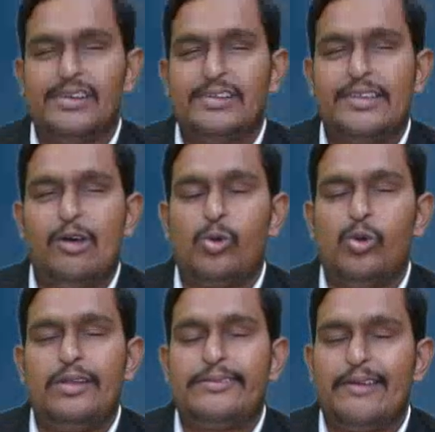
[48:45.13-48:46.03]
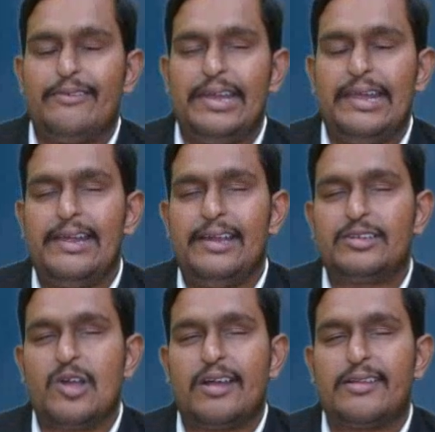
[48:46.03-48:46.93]
Now rule
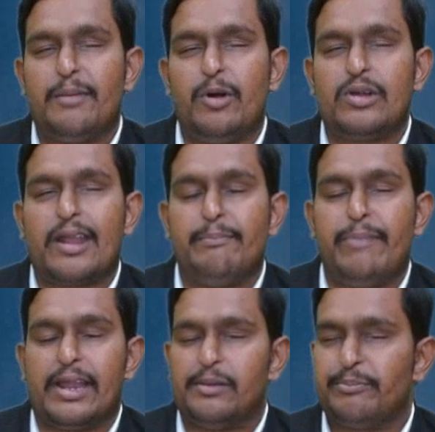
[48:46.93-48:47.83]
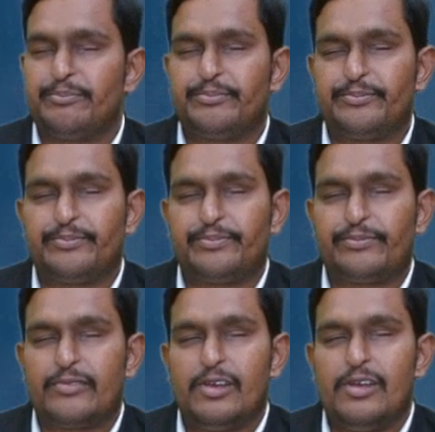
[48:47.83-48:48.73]
7A talks about rubber.
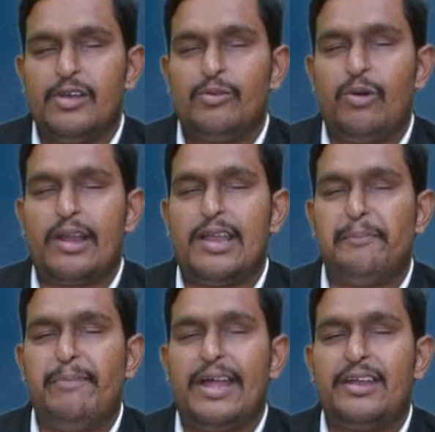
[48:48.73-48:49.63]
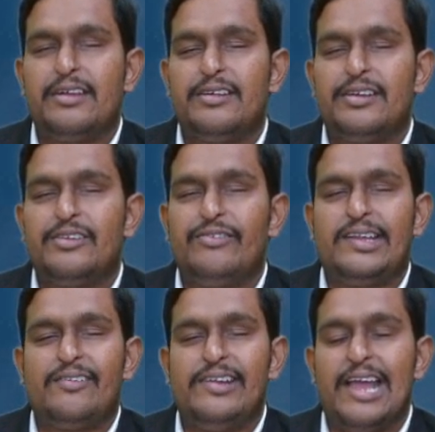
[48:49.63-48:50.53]
For rubber,
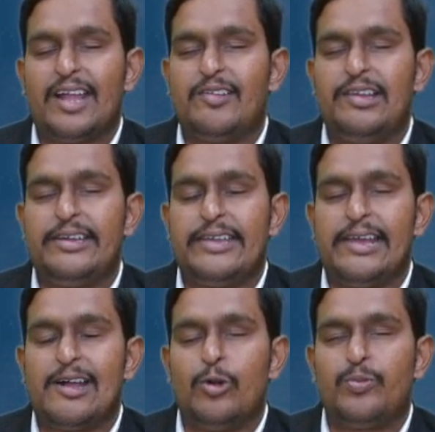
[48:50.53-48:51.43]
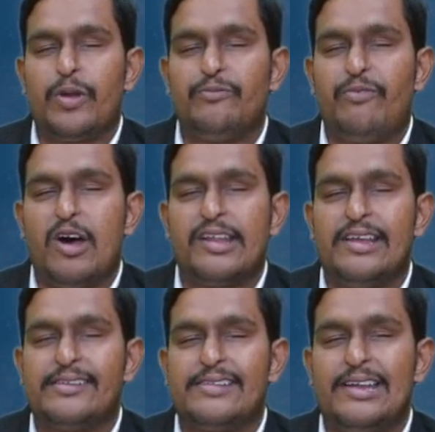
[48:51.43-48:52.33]
which we actually take out from
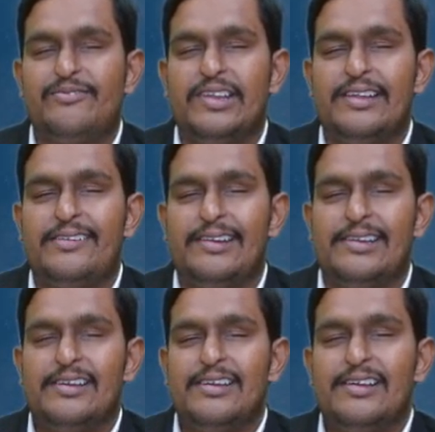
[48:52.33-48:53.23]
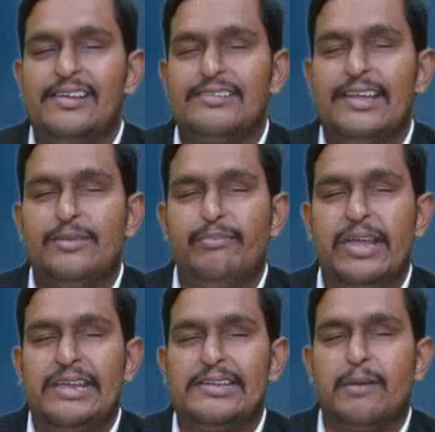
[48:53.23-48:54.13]
forest and finish it, then
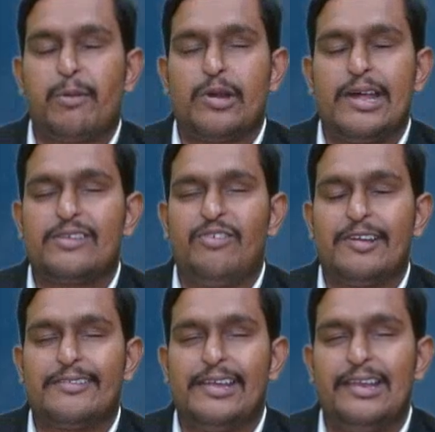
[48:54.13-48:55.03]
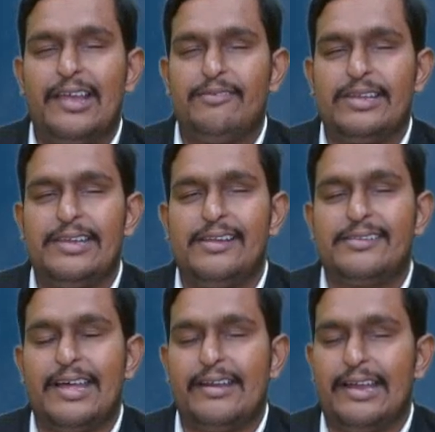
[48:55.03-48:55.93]
make it a product for sale, everything is
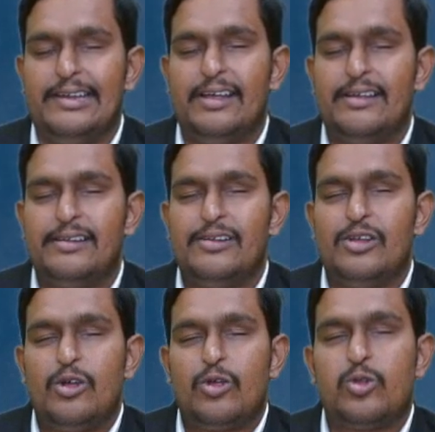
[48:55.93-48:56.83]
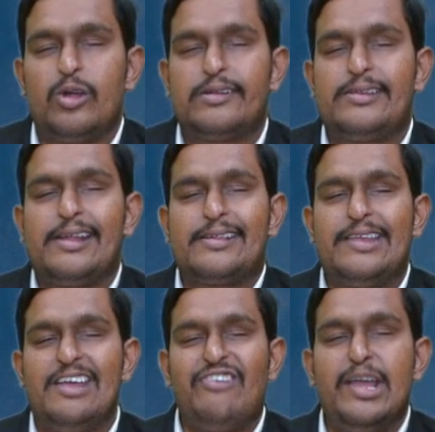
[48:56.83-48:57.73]
done, right? So
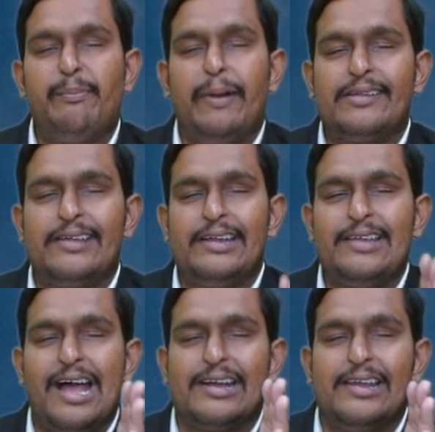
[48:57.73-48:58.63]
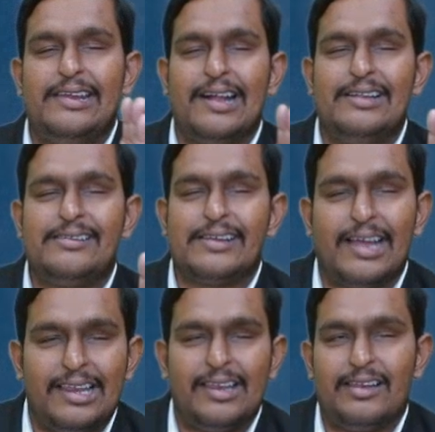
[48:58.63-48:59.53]
65%
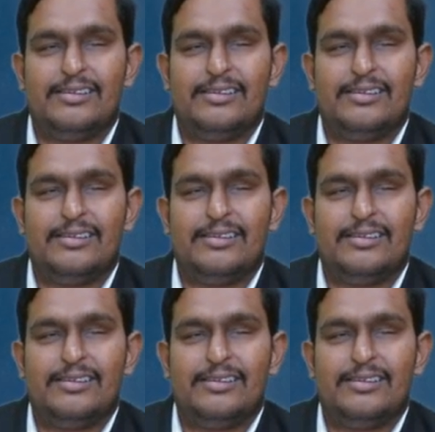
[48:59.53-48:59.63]
agricultural